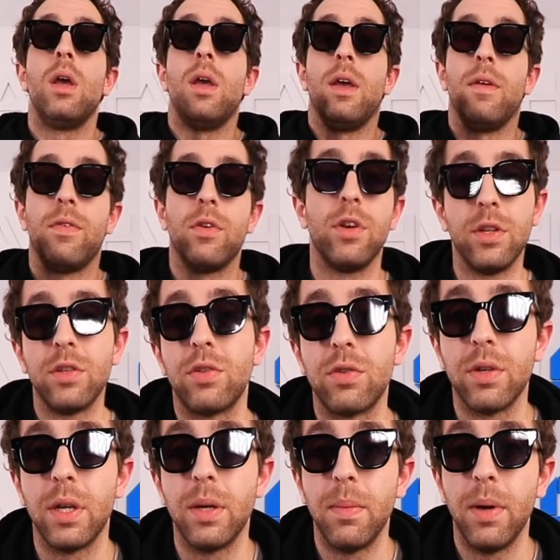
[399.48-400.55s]
If you're in the
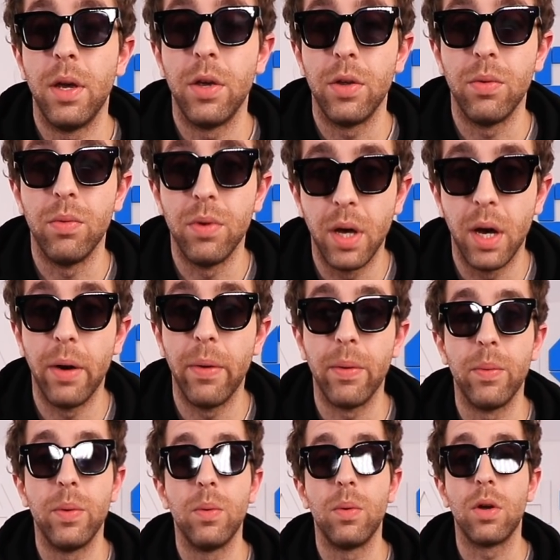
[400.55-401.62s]
stream, you know,
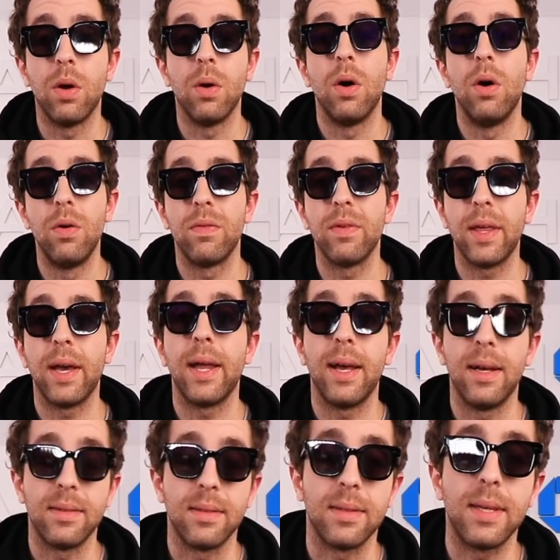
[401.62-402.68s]
and we will go over that
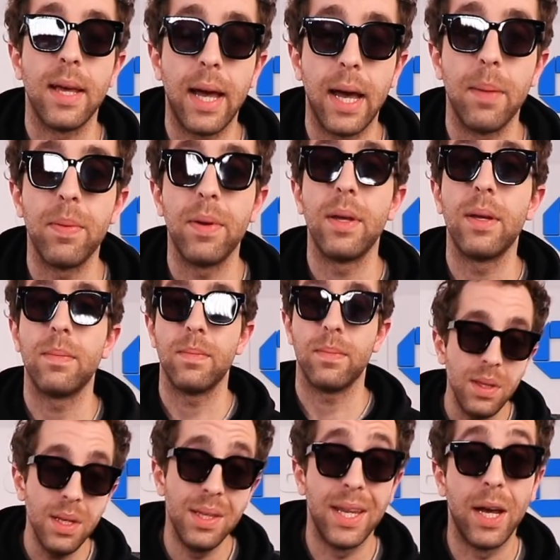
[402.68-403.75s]
as it's happening.
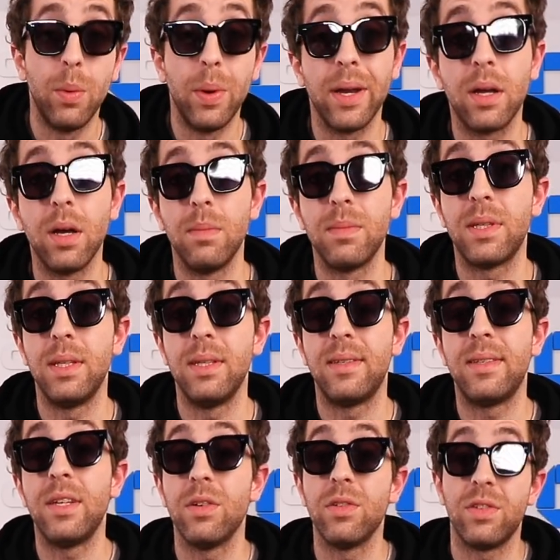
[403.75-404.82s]
Now, when it comes to these
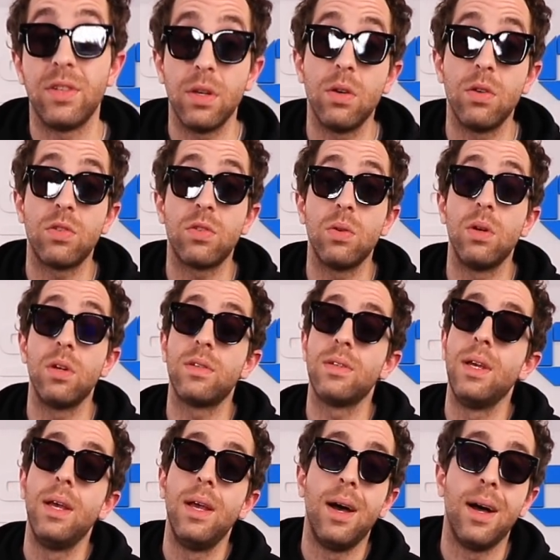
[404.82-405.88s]
tier 0 stores,
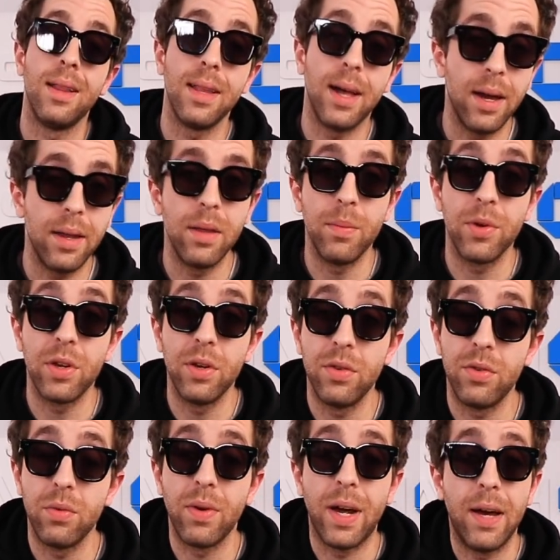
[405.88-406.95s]
a lot of them are gonna
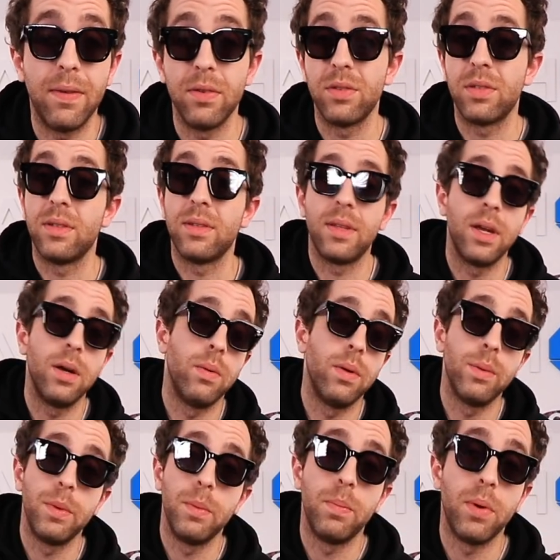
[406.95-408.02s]
do raffles because they don't
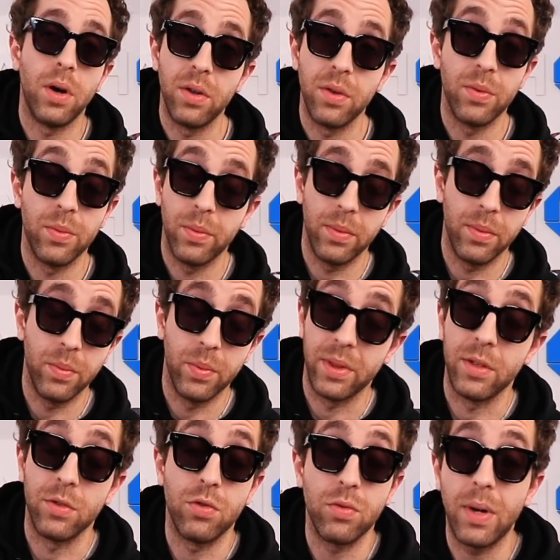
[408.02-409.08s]
wanna be bothered with
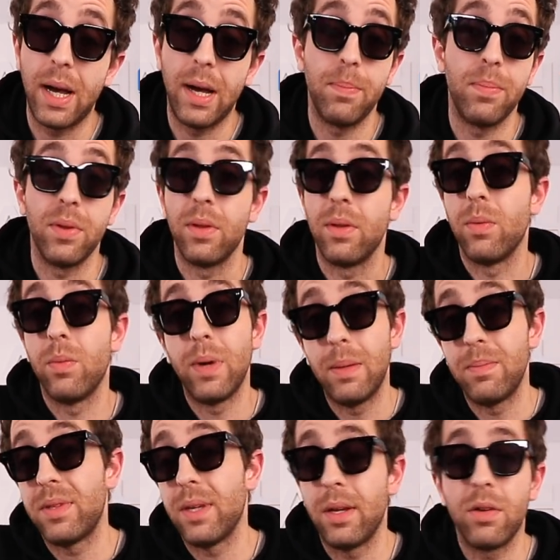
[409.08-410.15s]
the drop and the
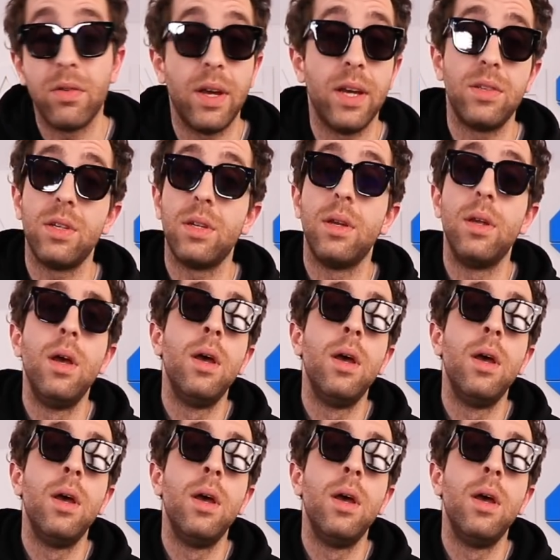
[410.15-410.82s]
website crash and